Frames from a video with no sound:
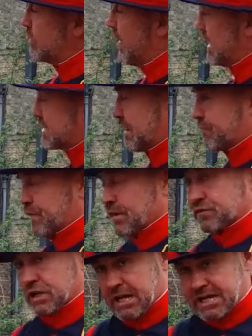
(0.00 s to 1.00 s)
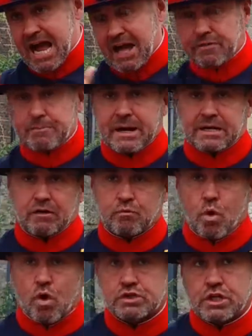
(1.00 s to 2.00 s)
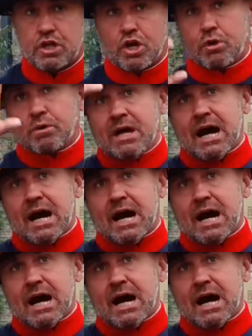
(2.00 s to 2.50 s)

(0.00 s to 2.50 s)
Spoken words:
1815 at the Battle of Waterloo,